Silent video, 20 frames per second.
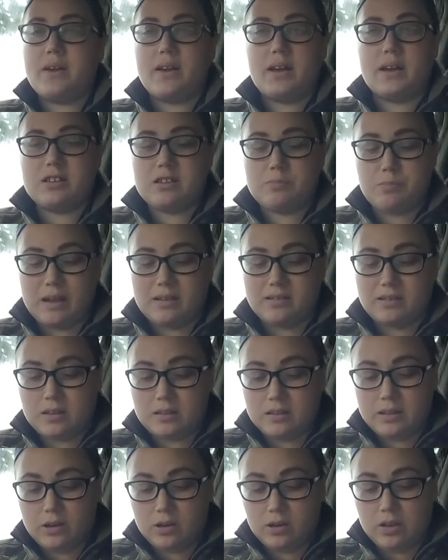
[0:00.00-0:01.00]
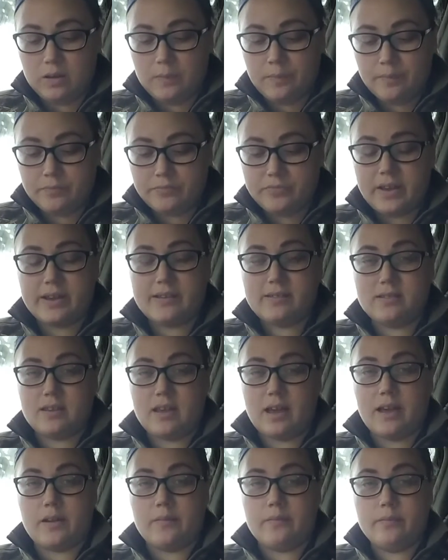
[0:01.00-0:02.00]
I guess, spice. It literally tastes
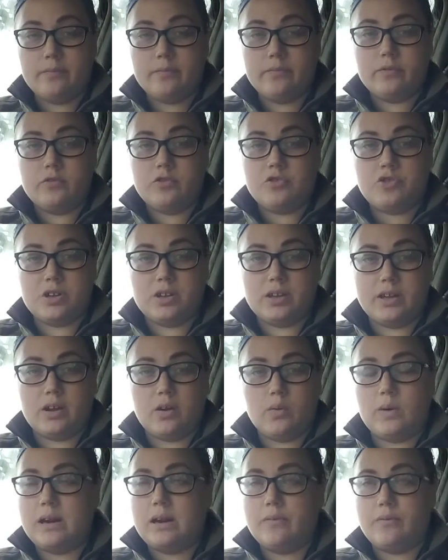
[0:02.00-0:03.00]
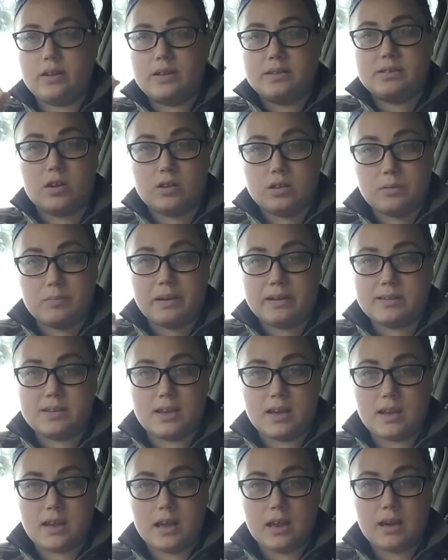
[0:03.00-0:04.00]
like chili or whatever that's on the
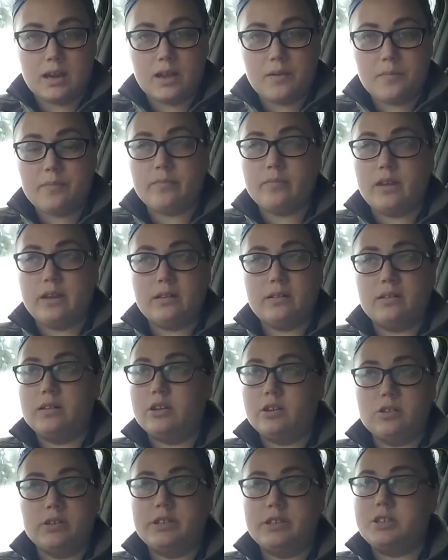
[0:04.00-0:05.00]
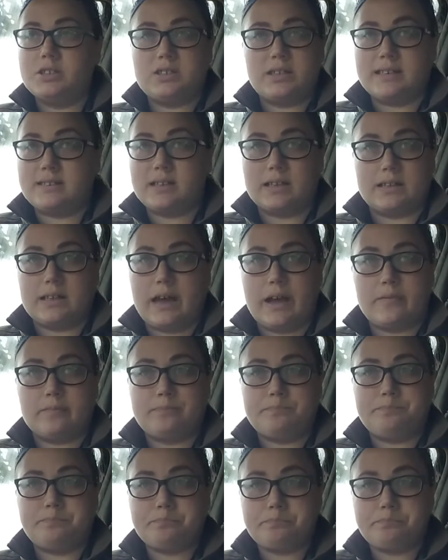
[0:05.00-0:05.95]
Mexican candy. It literally just tastes like that.